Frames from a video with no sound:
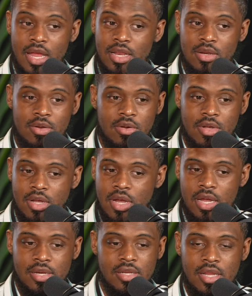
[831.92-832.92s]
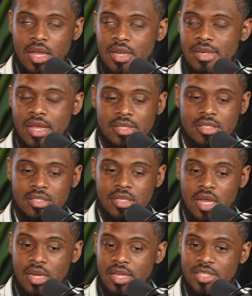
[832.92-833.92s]
look, and and that's
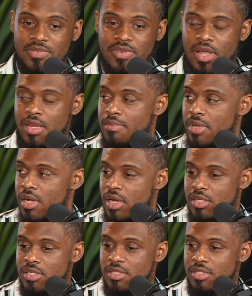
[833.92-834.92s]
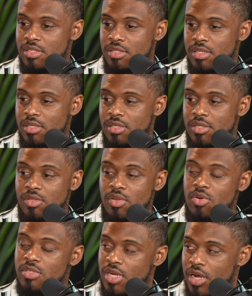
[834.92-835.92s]
and that's fine because
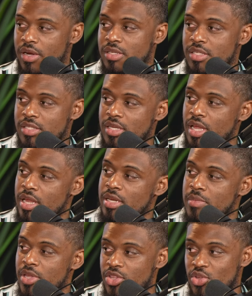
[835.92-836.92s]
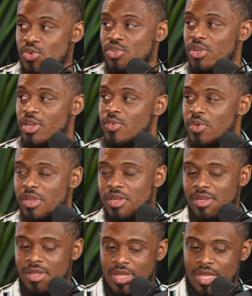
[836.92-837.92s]
those characters in anime usually
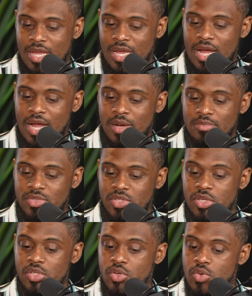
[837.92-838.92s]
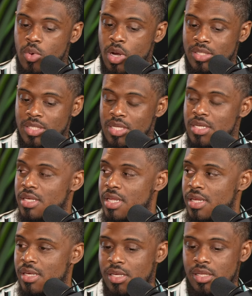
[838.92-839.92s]
win. Um, to do what he
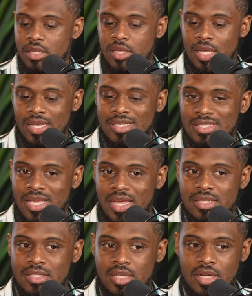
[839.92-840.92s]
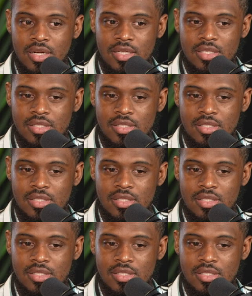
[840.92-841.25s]
did in 10 seconds,